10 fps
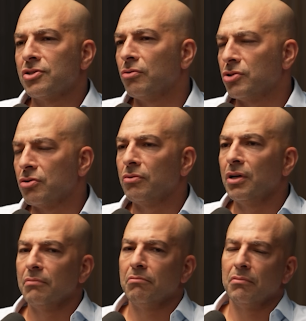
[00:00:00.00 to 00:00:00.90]
So, so
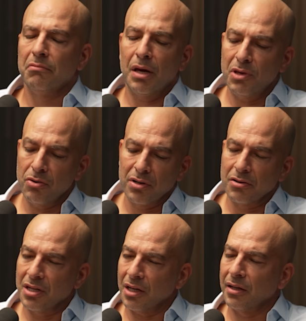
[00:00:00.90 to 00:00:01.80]
maybe you can
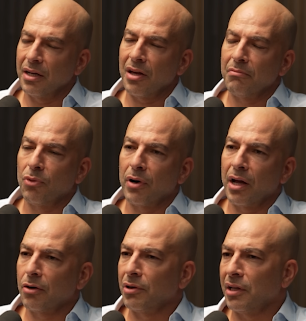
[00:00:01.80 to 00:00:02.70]
articulate that more
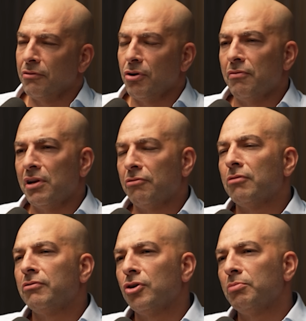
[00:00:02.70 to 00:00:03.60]
eloquently if you have a
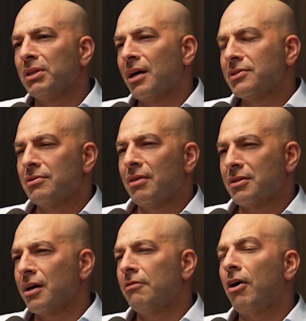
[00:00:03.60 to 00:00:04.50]
different view, but that's,
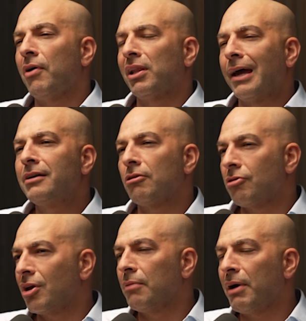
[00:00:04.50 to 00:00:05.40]
that's kind of how I like to
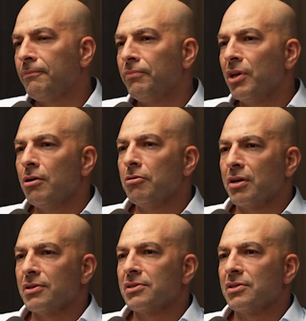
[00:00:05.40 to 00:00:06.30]
think about
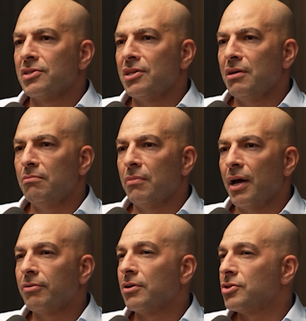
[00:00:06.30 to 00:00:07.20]
things that seem
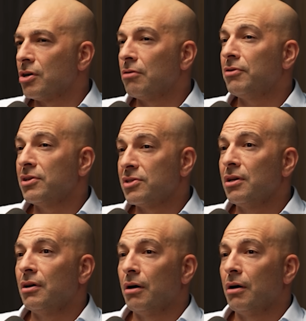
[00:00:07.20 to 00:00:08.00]
at the surface